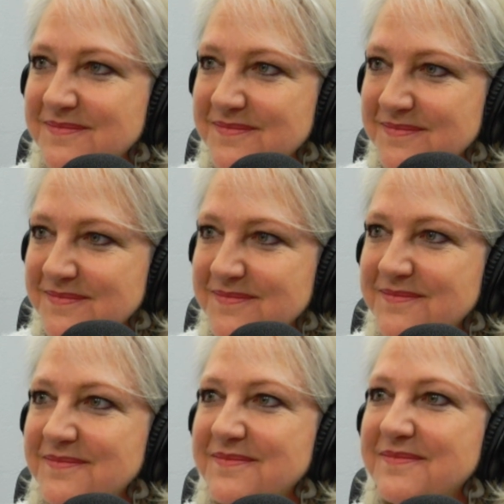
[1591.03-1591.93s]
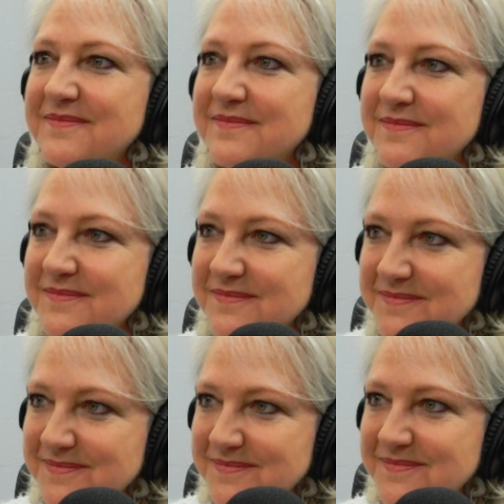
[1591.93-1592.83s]

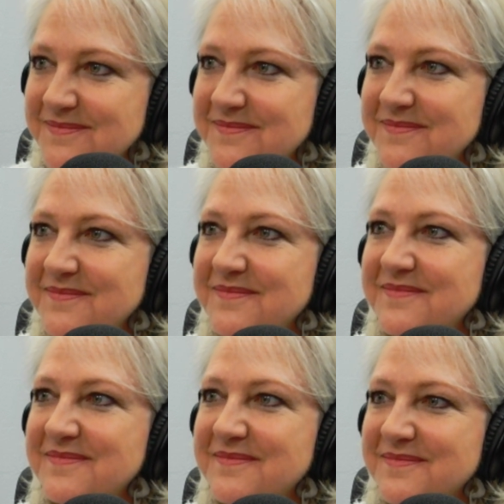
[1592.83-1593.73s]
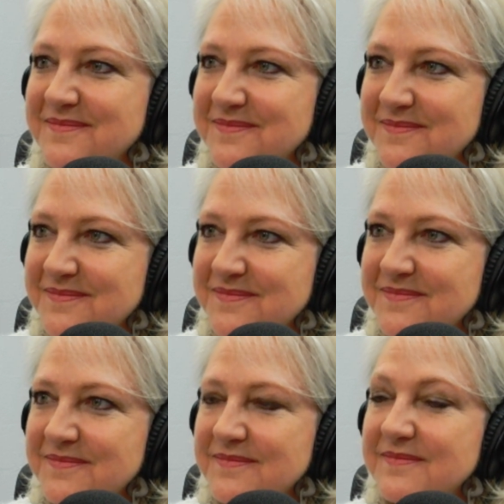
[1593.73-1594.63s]

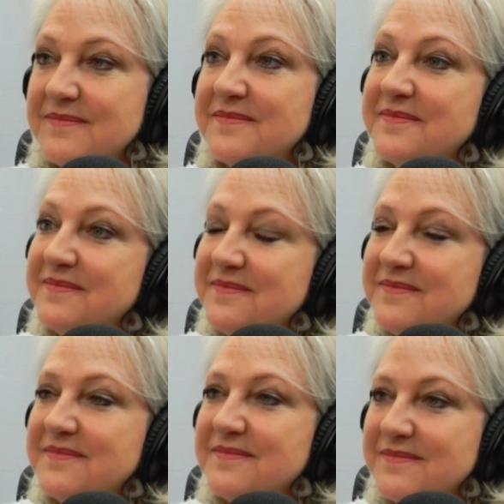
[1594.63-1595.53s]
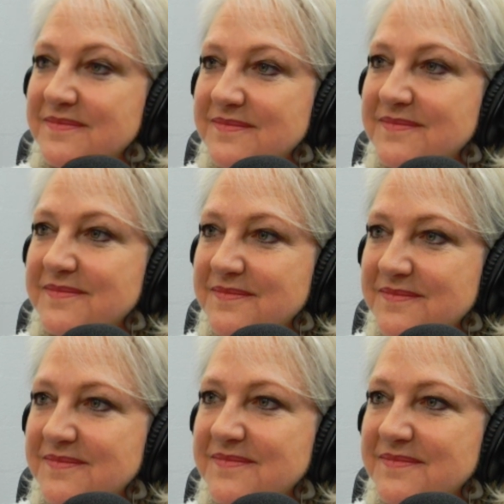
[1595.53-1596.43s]

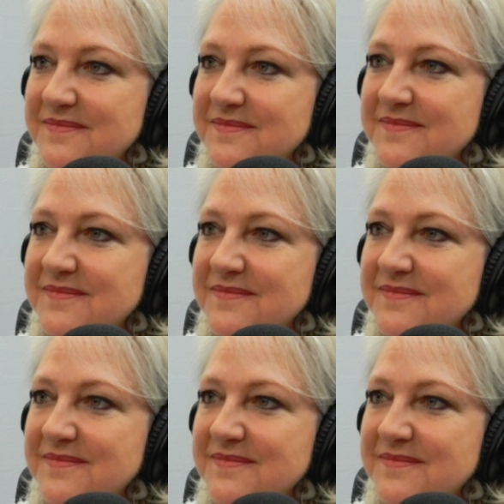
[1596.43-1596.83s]
(not speaking)